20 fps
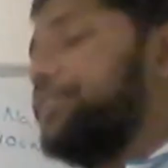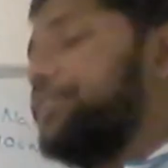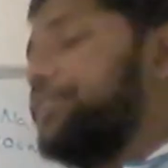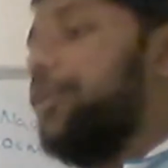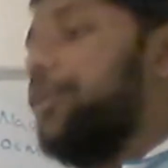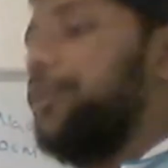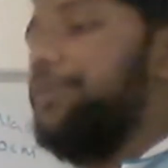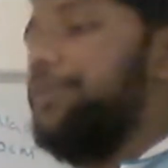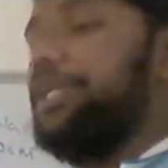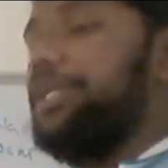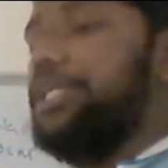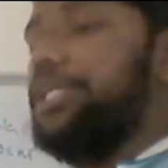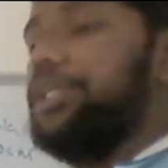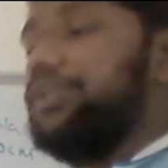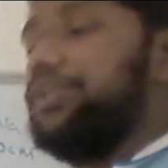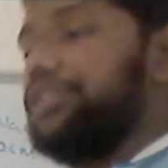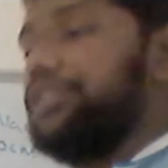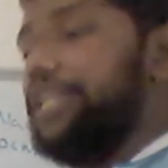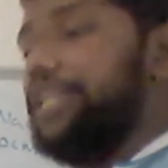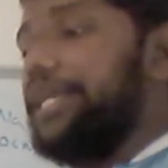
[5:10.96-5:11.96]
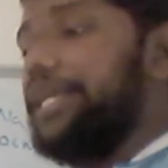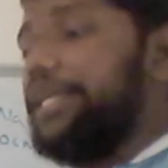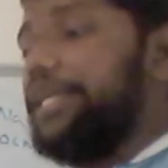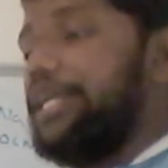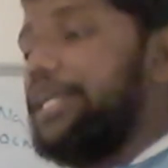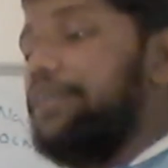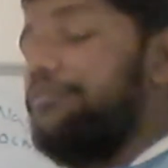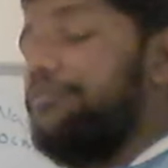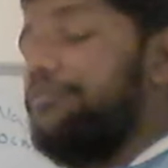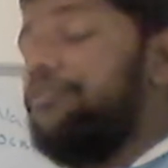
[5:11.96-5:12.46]
going to be
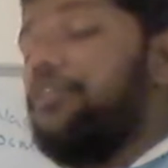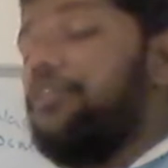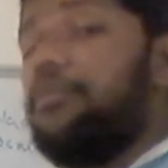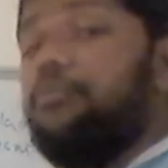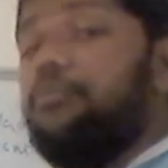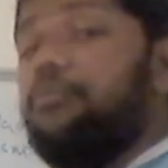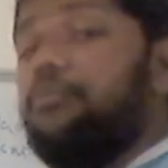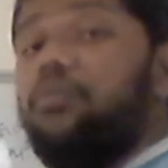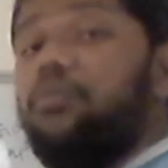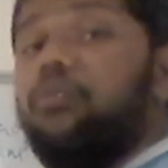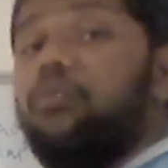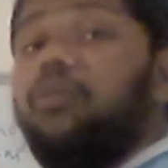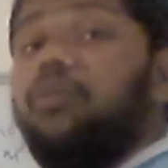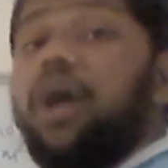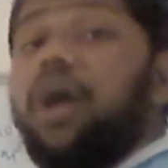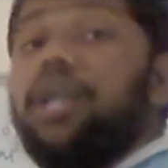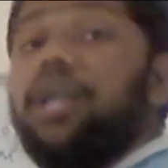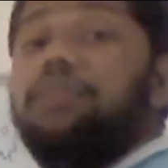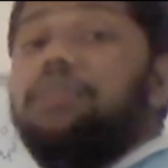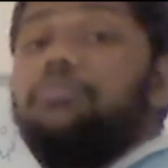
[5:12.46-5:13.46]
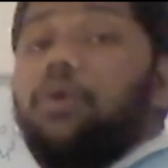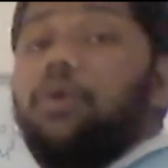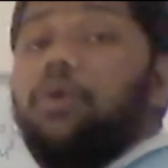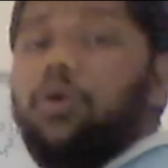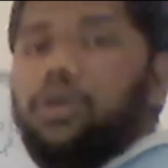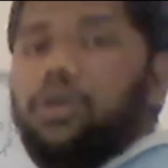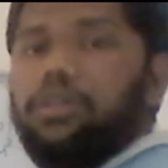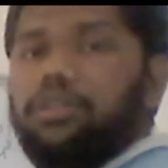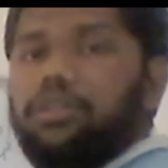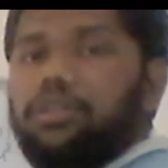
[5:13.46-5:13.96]
dissociated from 1
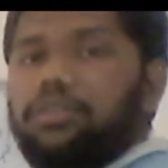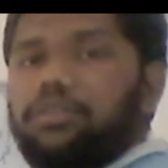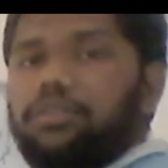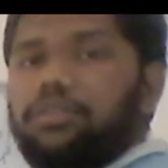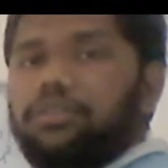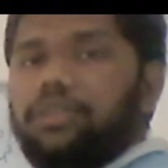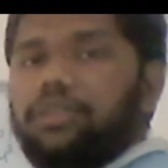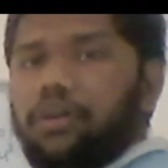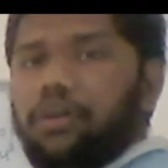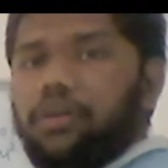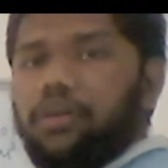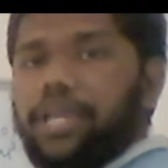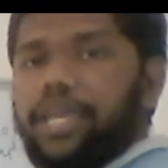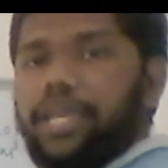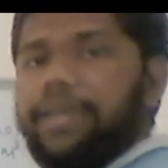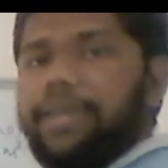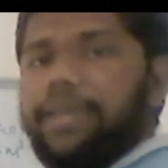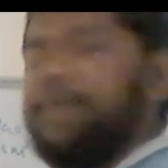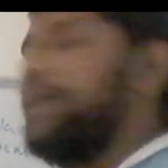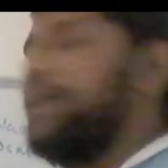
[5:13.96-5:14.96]
mole. Okay.